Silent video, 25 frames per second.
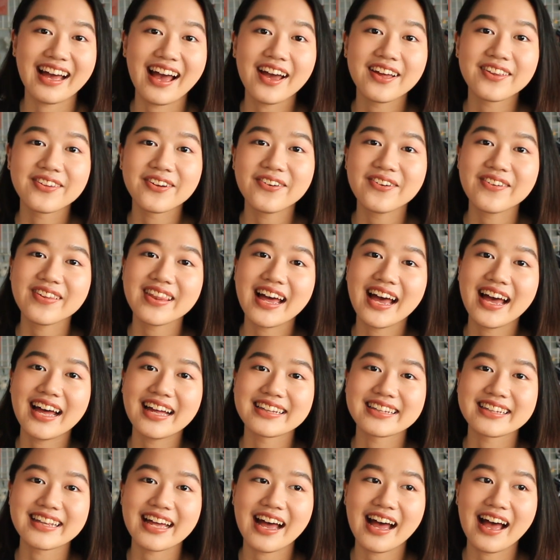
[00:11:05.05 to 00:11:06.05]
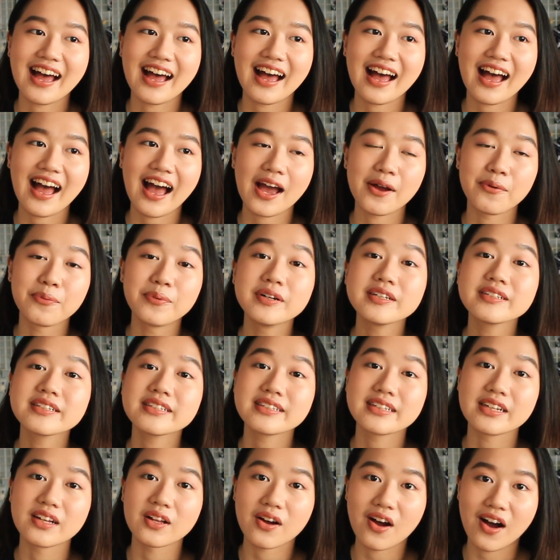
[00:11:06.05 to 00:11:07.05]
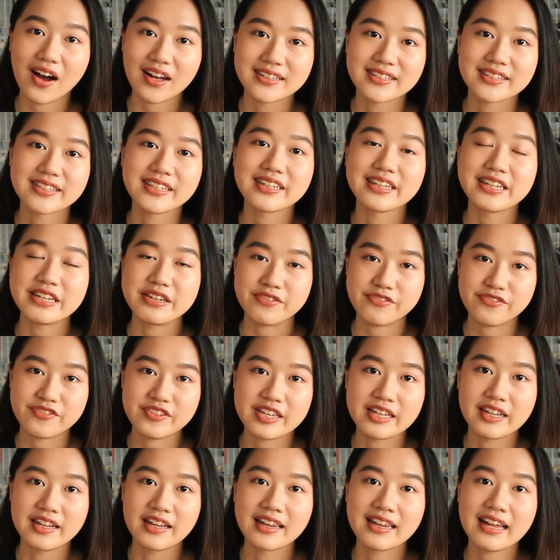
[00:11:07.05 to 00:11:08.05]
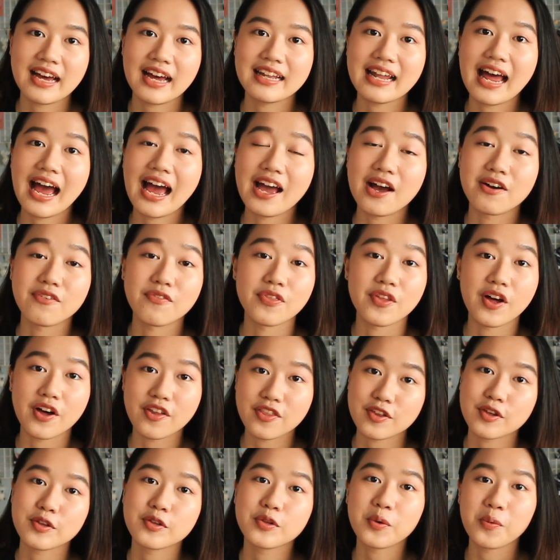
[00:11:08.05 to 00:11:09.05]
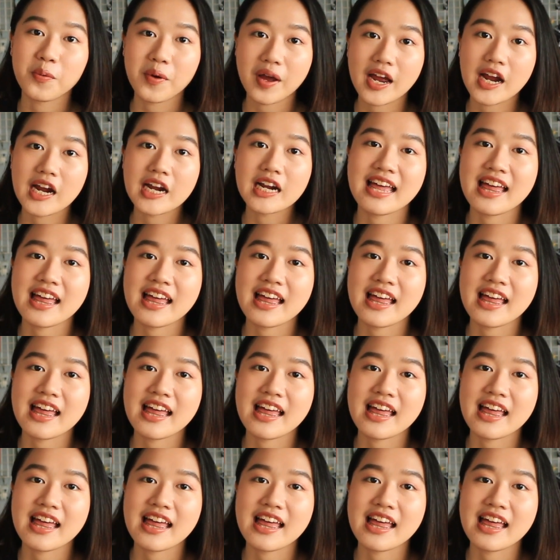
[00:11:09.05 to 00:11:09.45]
I know that I will still constantly feel that I have nothing to wear